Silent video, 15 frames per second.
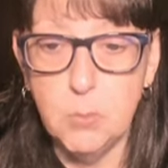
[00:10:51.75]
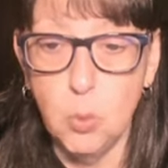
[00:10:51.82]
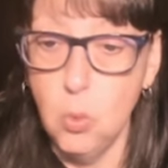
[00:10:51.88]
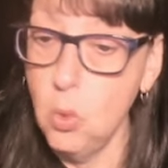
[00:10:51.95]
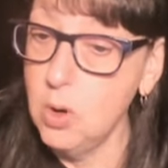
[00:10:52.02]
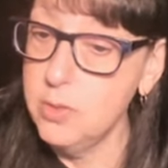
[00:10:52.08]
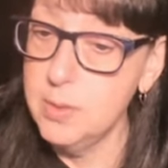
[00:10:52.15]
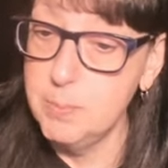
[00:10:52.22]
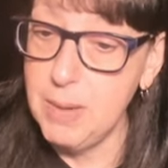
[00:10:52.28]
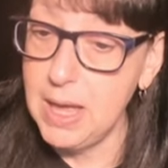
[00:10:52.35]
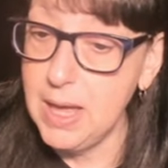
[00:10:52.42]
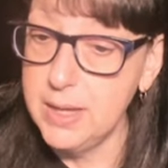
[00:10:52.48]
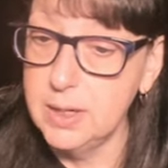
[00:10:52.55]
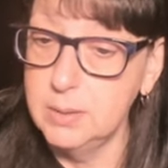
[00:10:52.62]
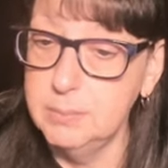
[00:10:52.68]
or the
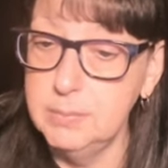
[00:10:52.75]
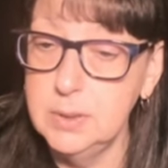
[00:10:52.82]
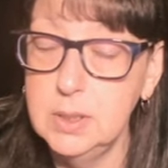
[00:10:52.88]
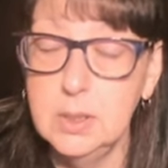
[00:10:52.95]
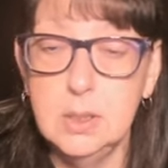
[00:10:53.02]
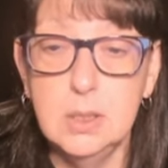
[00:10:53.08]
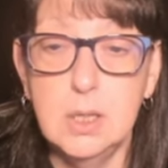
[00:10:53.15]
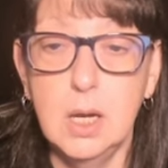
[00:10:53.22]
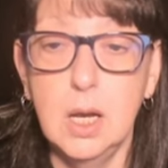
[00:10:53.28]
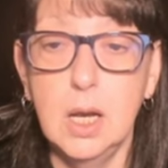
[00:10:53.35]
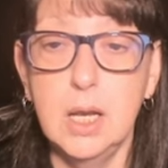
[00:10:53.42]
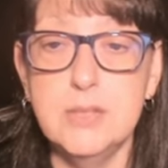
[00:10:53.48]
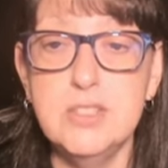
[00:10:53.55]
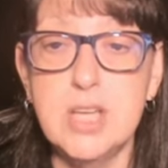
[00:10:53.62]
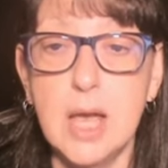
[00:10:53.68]
bottom
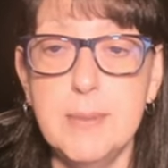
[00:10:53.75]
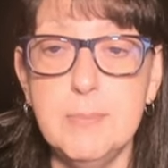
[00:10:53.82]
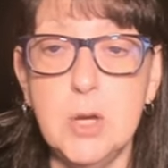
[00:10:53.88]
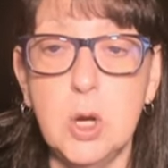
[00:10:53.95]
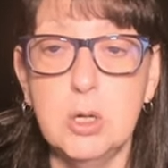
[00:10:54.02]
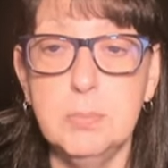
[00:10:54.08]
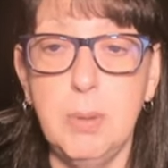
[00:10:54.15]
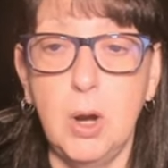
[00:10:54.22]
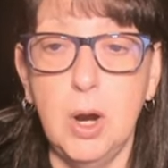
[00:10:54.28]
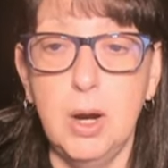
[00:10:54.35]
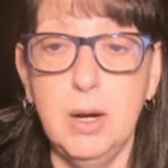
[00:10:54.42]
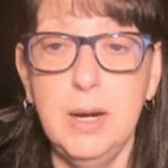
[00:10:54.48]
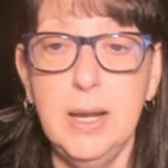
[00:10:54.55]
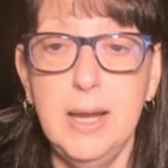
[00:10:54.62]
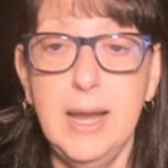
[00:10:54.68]
timecode
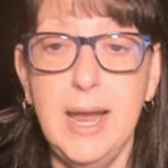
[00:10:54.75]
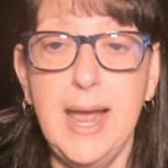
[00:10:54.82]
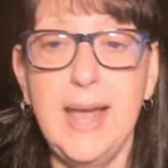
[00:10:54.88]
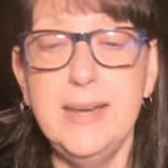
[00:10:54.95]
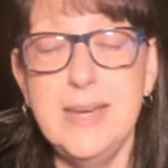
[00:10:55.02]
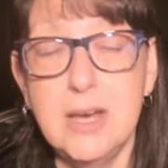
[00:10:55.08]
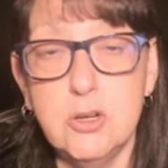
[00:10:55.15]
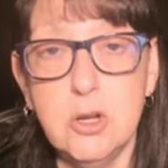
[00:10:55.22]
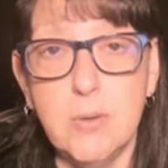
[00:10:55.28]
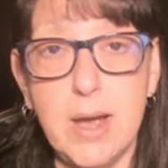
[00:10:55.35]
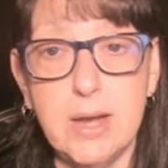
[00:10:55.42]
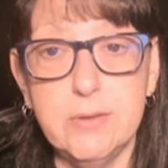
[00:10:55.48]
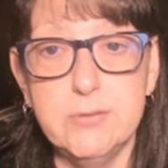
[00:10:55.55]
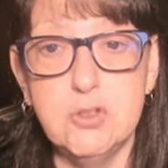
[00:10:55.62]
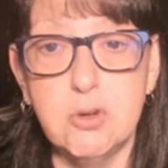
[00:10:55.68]
bar, and now you're
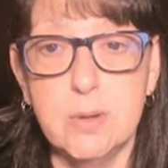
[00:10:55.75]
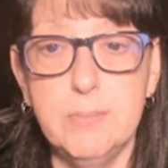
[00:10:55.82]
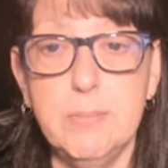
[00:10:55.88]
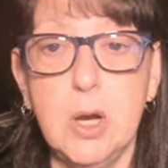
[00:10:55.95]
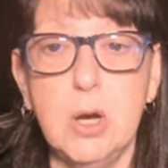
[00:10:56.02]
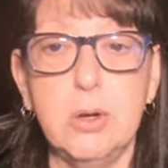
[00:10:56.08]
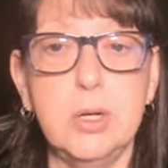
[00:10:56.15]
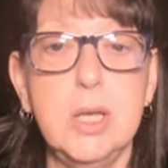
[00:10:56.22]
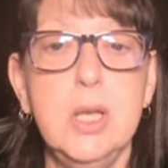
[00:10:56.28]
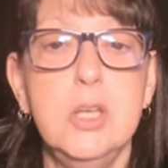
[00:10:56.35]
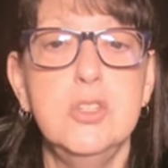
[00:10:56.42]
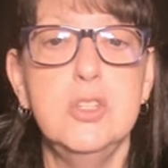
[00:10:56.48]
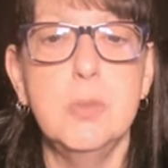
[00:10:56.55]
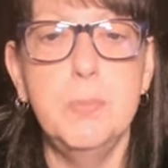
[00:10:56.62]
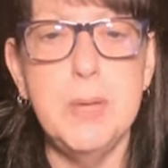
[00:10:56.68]
out of trim mode.
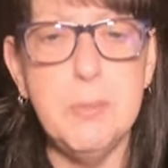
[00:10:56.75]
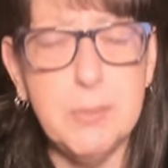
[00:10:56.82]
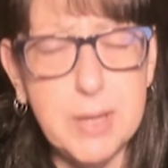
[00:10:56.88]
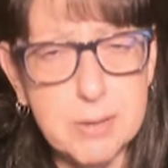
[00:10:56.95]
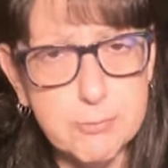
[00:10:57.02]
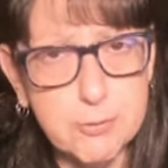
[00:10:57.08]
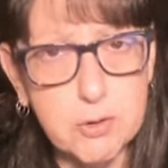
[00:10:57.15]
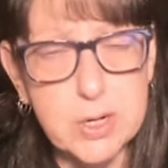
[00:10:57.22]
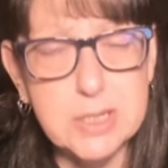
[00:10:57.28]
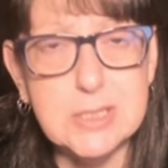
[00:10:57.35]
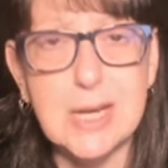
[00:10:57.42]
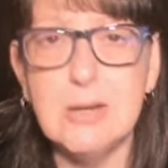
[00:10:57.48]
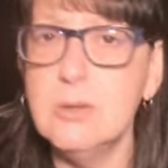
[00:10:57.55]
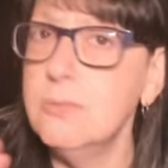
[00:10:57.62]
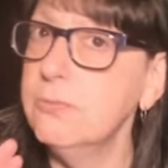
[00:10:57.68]
So people get freaked
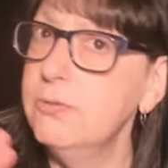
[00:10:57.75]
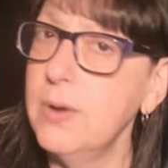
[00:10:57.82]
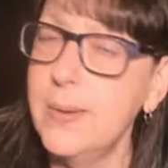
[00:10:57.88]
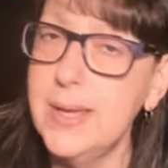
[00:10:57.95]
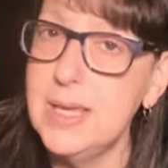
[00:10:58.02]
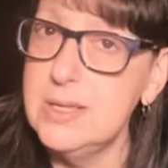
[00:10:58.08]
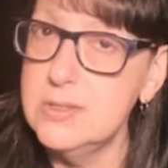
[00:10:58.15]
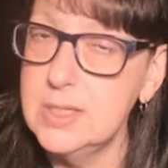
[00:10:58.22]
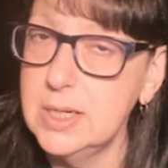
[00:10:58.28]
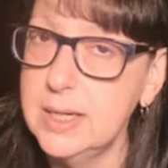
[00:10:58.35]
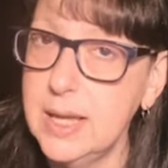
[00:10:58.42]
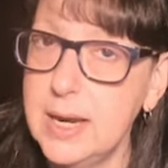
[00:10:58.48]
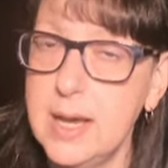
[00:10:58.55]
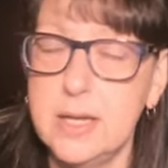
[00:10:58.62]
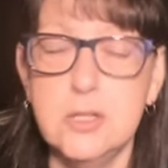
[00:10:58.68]
out, very easy to
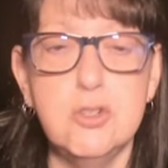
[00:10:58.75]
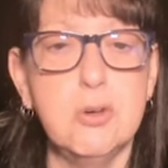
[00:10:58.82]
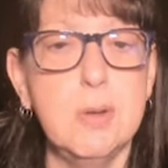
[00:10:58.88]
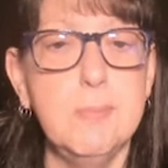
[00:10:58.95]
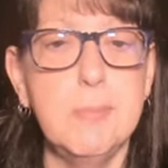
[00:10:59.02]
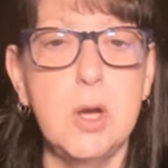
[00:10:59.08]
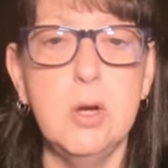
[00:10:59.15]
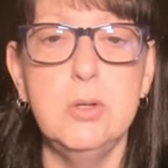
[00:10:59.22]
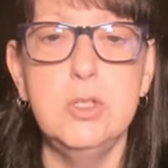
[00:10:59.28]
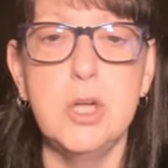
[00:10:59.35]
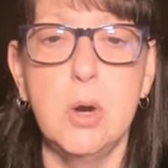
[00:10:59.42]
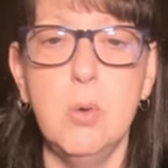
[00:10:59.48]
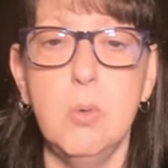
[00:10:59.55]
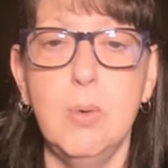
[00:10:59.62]
get out of trim mode, don't